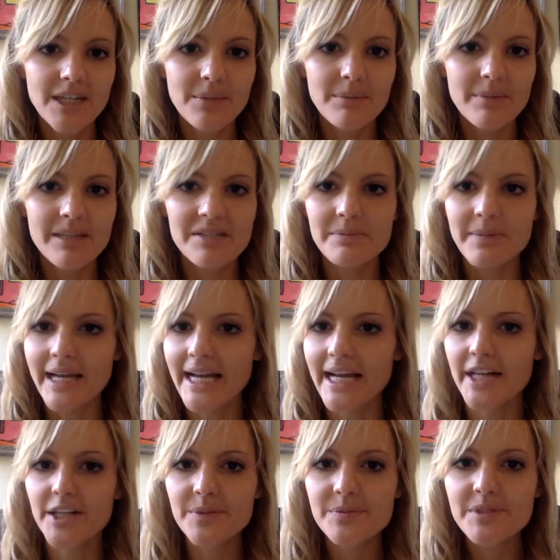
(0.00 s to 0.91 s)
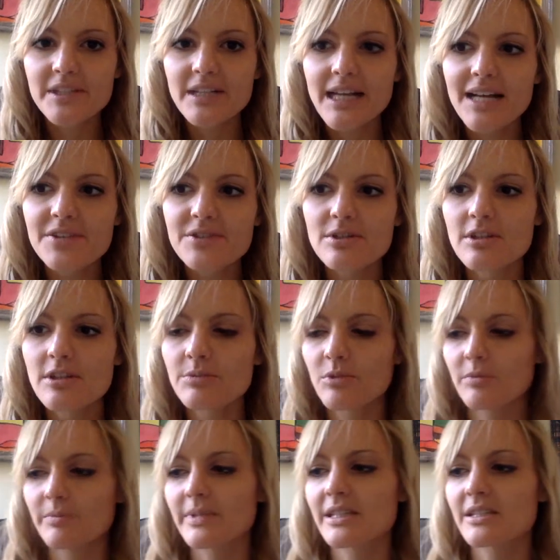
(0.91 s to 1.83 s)
in Miss McCallum's classroom
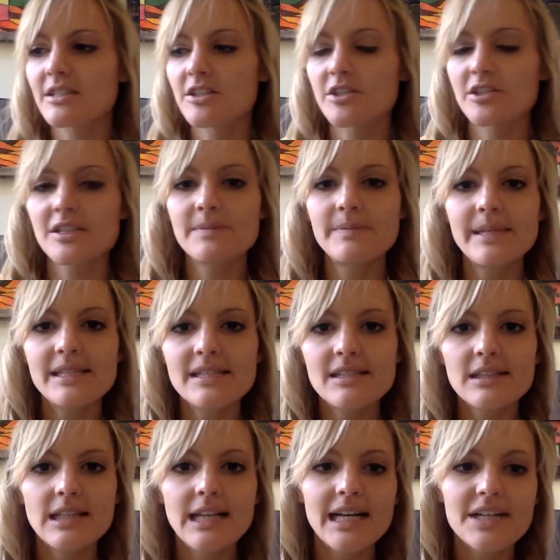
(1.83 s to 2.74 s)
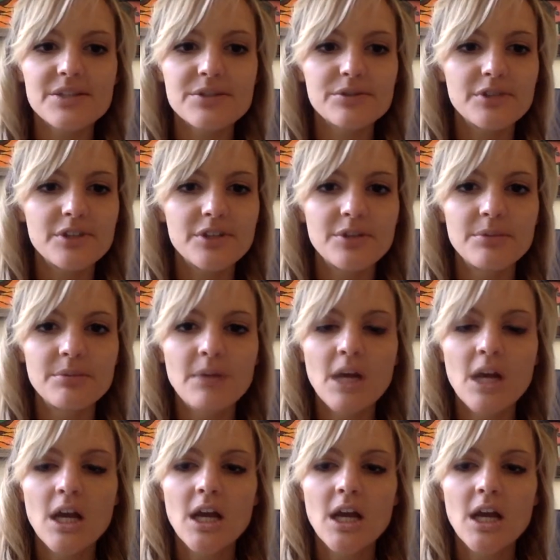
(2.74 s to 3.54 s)
or Mr. Smith's classroom?